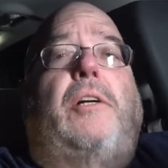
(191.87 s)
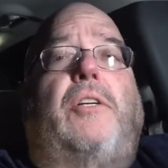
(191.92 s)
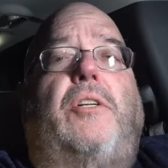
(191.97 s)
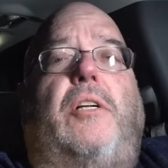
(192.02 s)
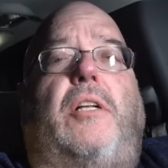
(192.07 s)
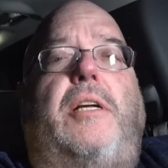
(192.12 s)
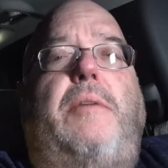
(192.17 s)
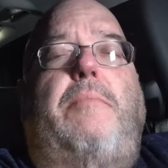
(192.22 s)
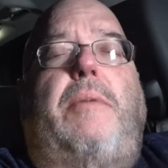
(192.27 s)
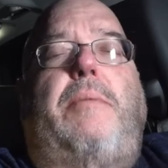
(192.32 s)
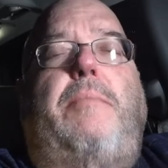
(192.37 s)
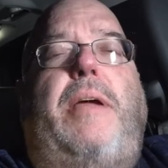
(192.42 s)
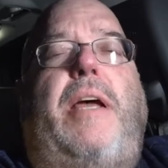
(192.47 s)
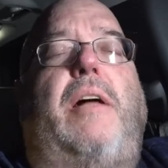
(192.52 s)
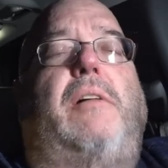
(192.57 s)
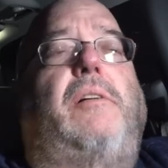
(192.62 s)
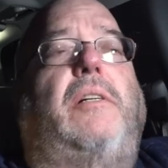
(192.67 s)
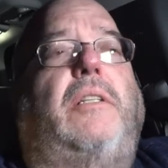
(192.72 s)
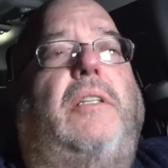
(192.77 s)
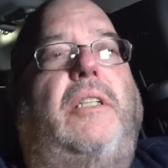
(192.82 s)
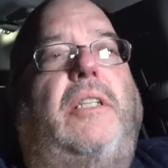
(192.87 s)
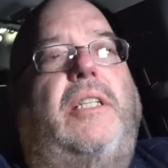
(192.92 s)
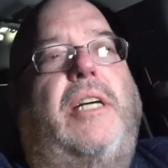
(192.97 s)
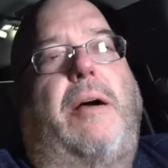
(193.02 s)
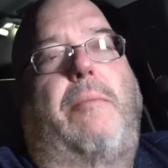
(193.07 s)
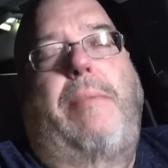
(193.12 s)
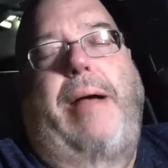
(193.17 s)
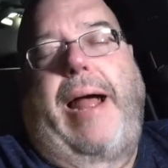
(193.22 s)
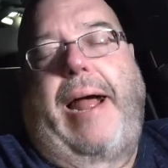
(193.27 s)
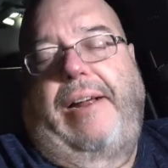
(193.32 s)
So I'll eat my meal,
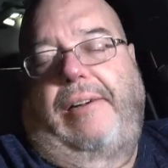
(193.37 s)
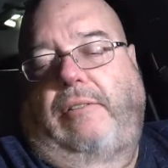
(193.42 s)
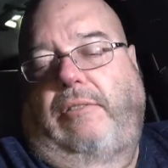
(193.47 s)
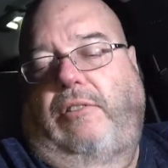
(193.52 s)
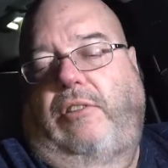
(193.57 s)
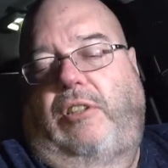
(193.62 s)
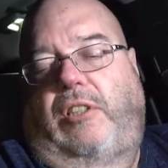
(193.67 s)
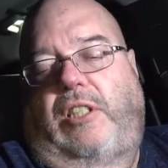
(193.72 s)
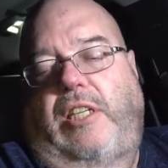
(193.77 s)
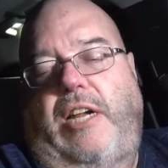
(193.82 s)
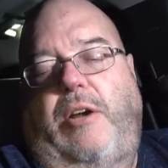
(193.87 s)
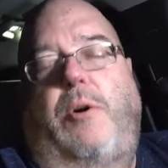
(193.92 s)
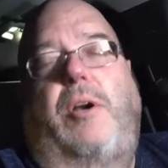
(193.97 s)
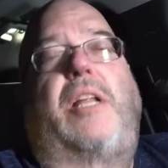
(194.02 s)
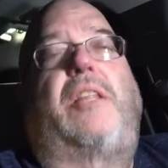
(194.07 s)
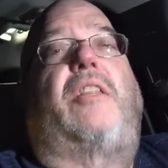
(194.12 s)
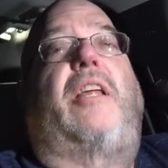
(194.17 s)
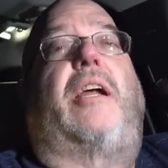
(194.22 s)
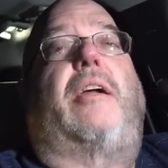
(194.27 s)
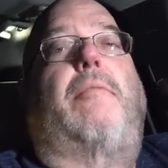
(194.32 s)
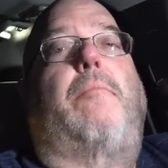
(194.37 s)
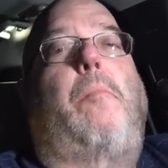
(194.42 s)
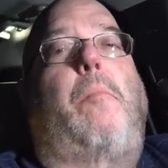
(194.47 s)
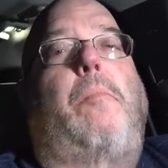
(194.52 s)
come back, tell you what I think.